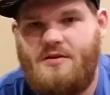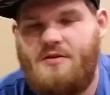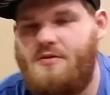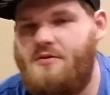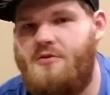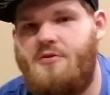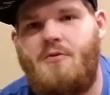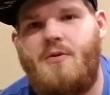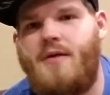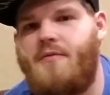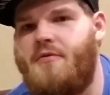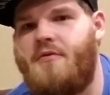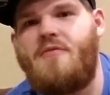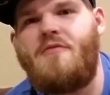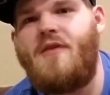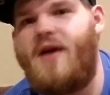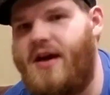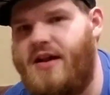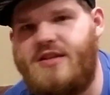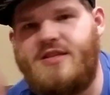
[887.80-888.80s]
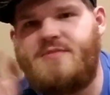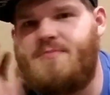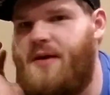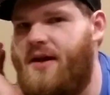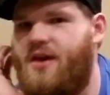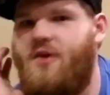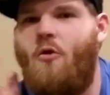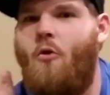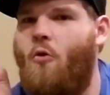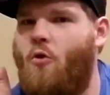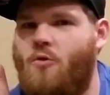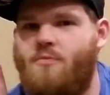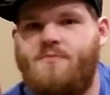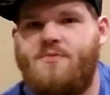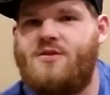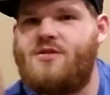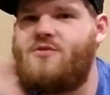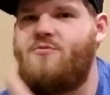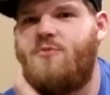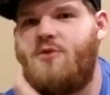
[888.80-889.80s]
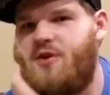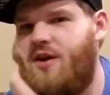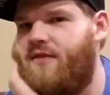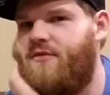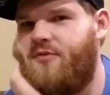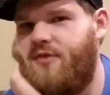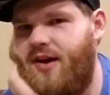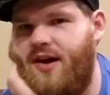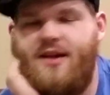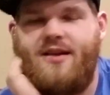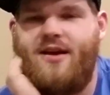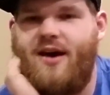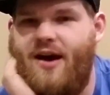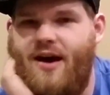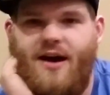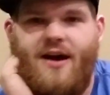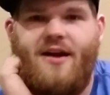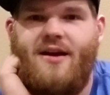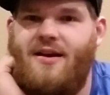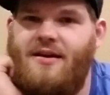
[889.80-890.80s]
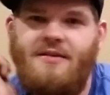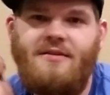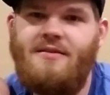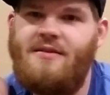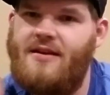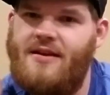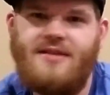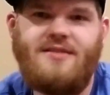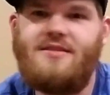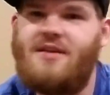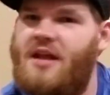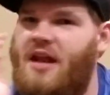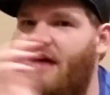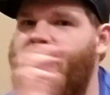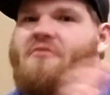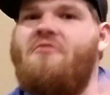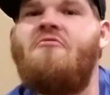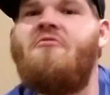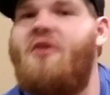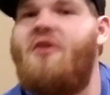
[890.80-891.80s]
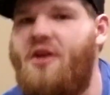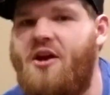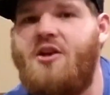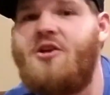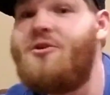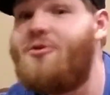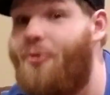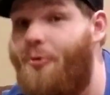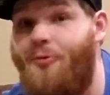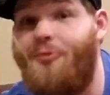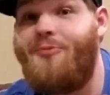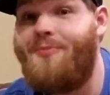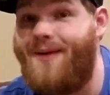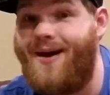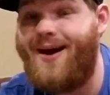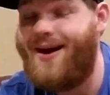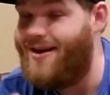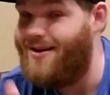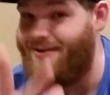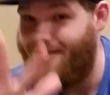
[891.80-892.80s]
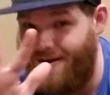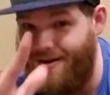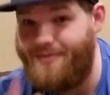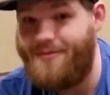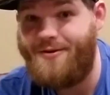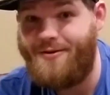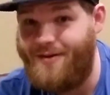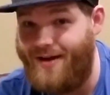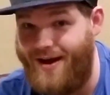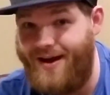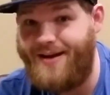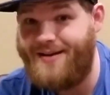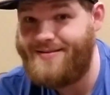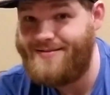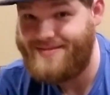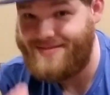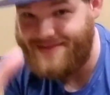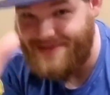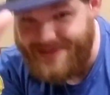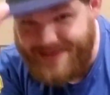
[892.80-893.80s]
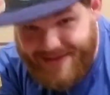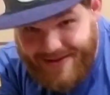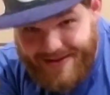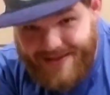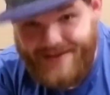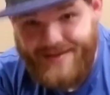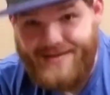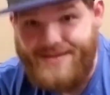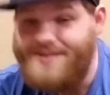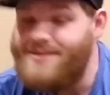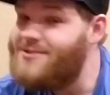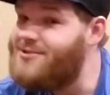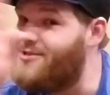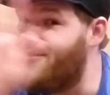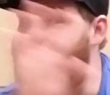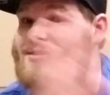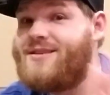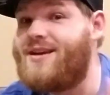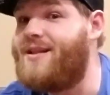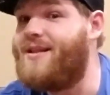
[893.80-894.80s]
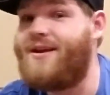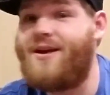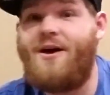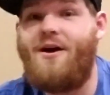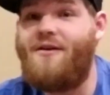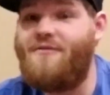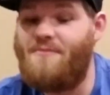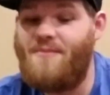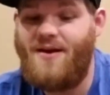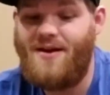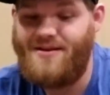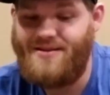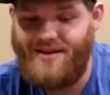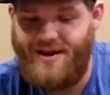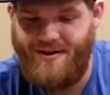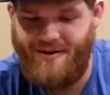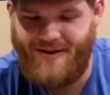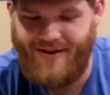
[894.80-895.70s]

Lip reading: Whoever finds my corpse wherever I die is gonna have a fucking gold mine on their hands, just selling off my entire